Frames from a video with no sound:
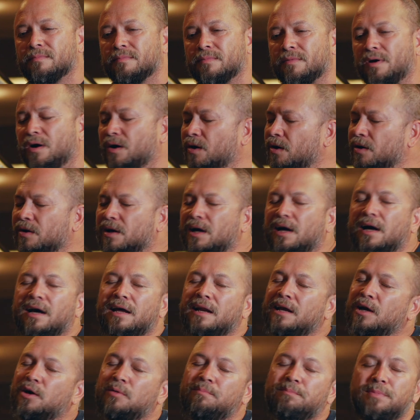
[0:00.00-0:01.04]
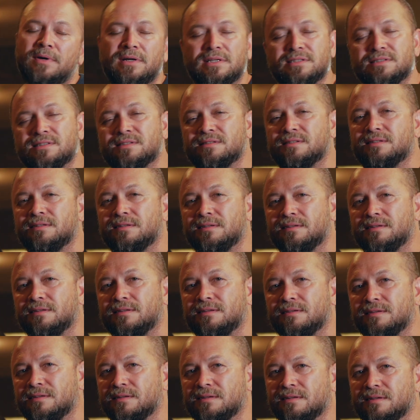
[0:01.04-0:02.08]
Oh, God, help us.
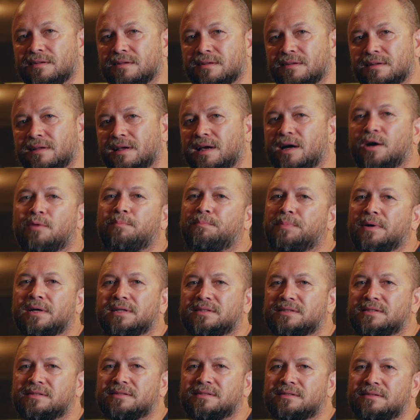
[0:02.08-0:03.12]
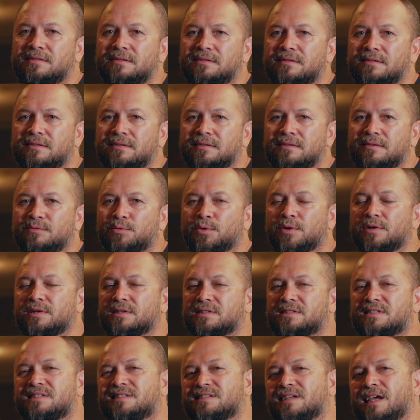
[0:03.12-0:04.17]
Help us. We're in a
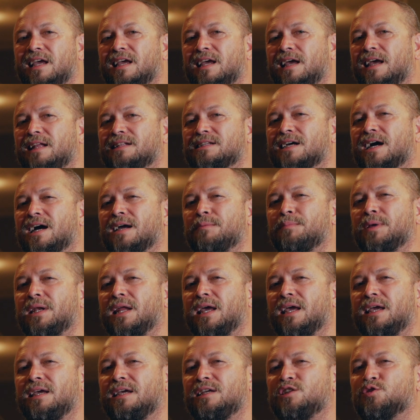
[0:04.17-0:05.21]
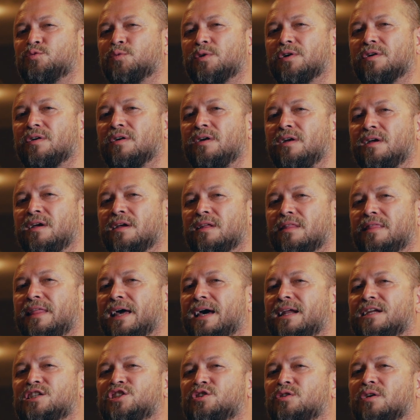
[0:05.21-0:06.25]
time and age where
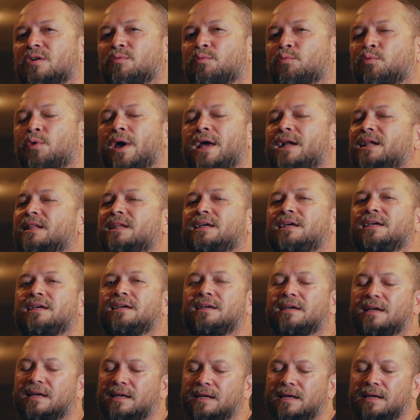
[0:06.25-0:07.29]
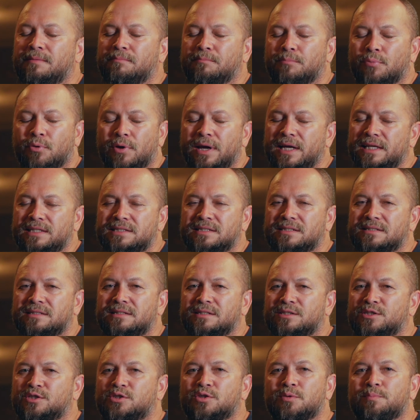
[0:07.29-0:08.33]
that is readily embraced, the
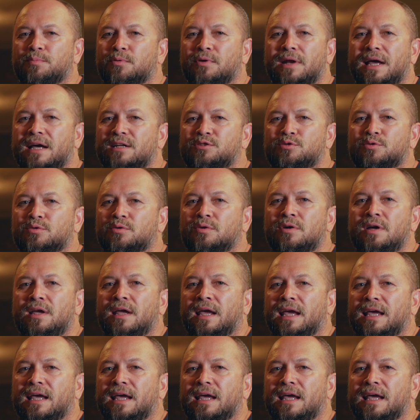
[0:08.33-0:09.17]
supernatural.